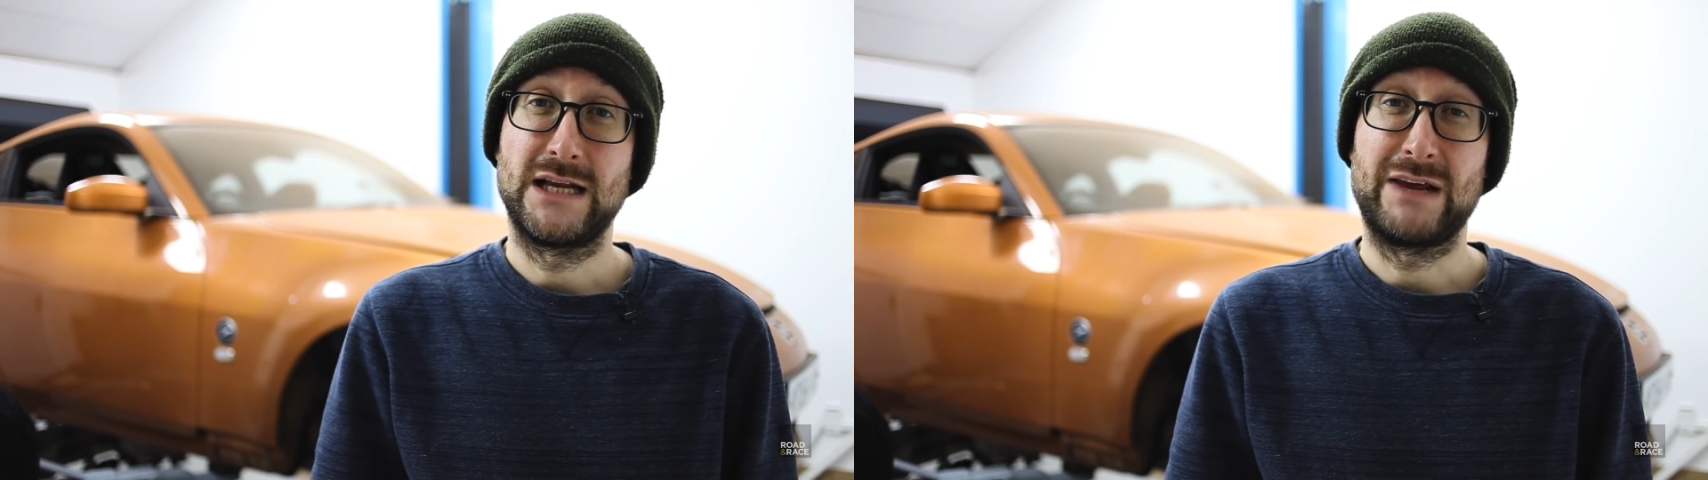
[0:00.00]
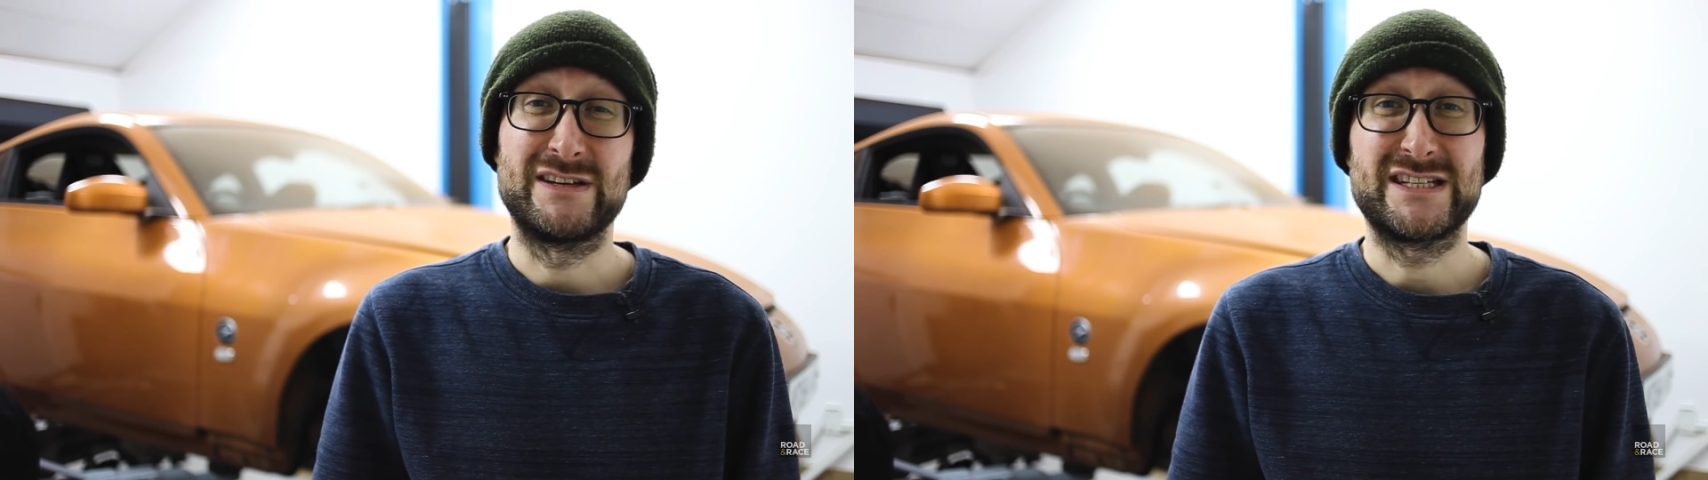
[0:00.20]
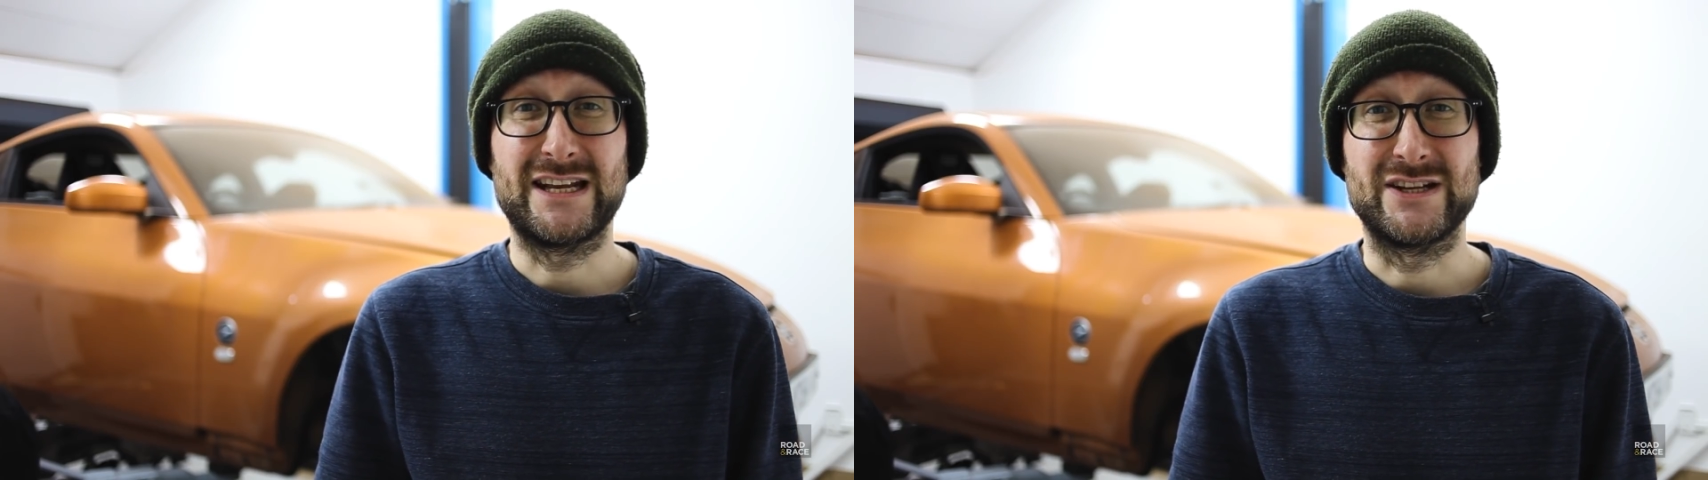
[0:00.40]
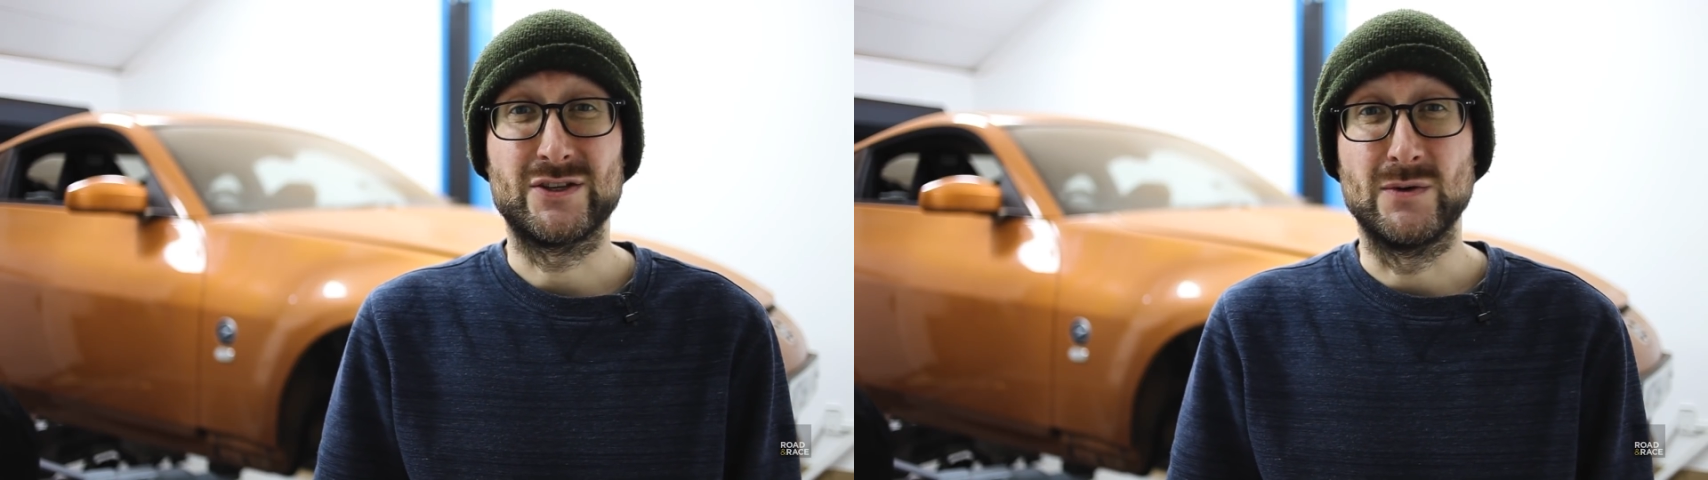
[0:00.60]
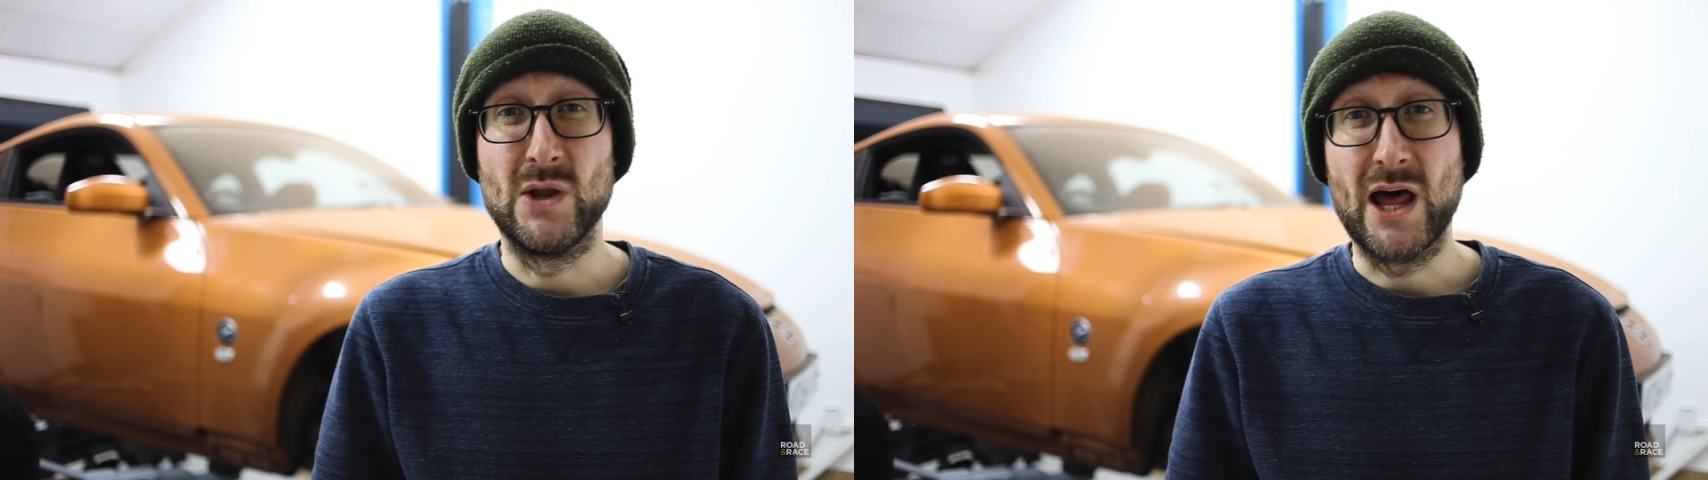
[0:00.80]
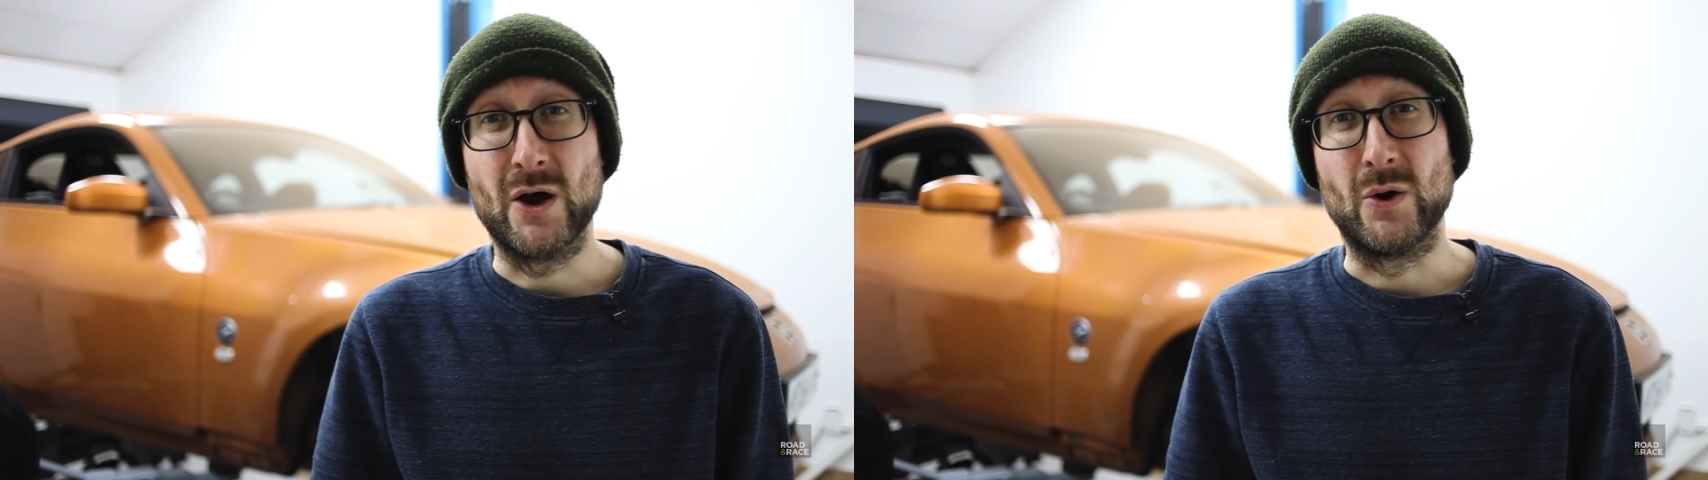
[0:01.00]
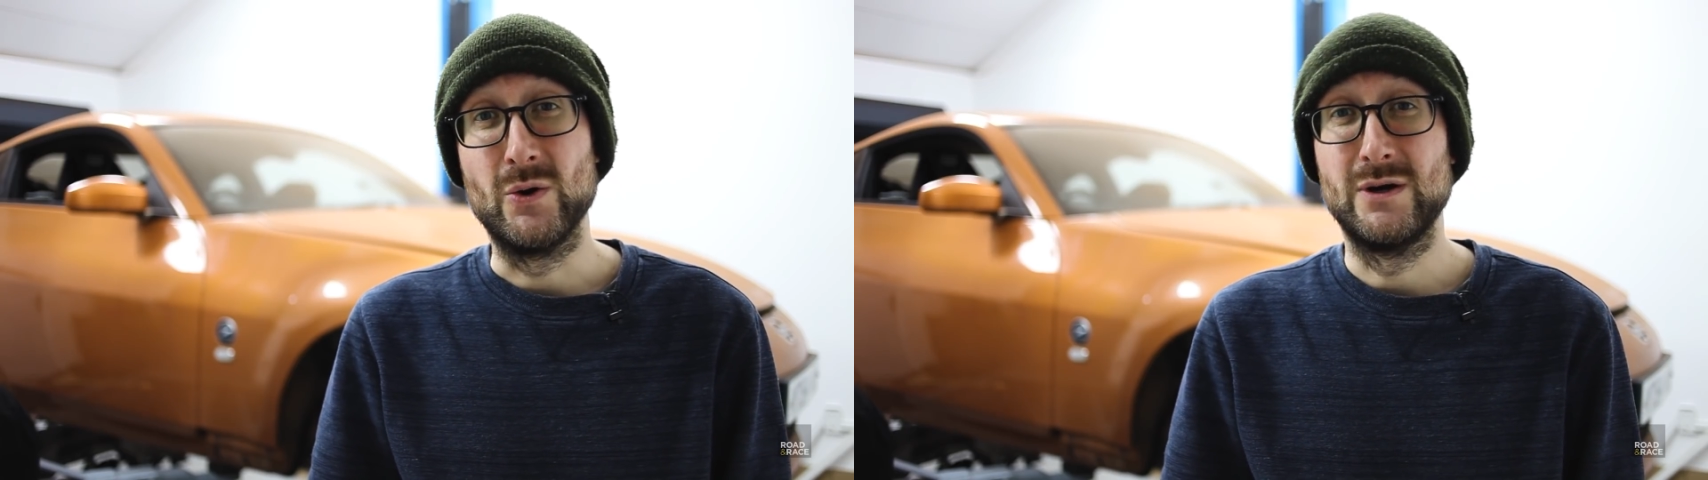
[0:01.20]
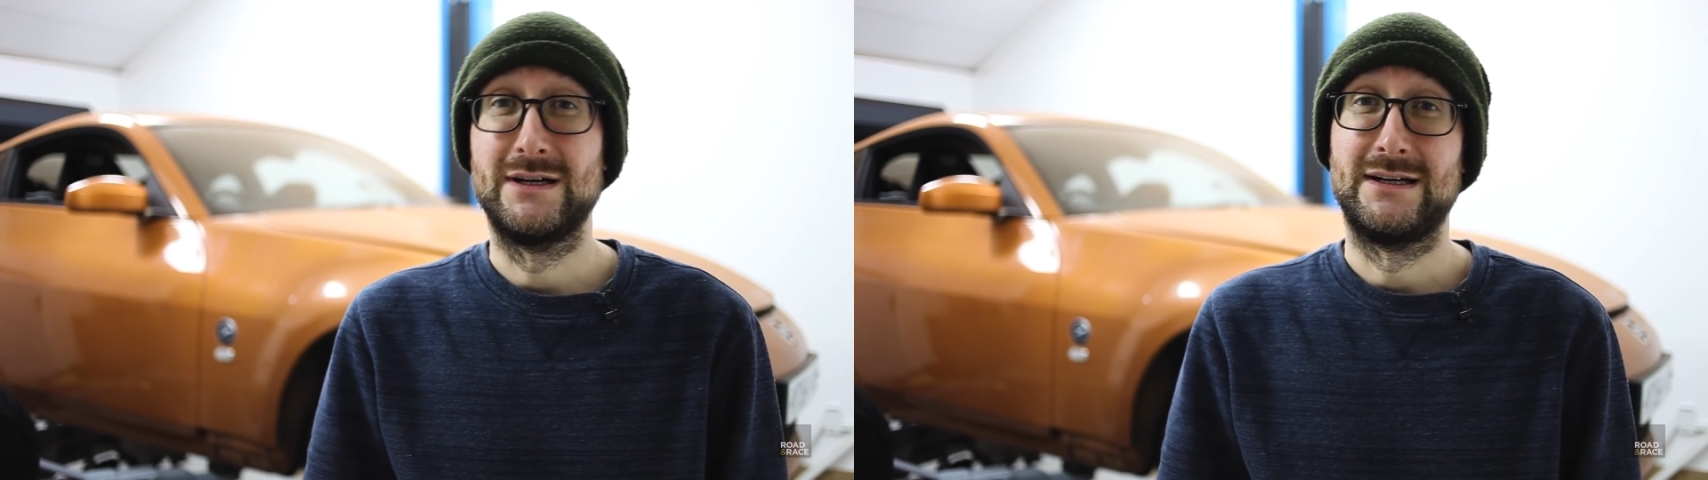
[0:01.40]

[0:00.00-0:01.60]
If you set it too low,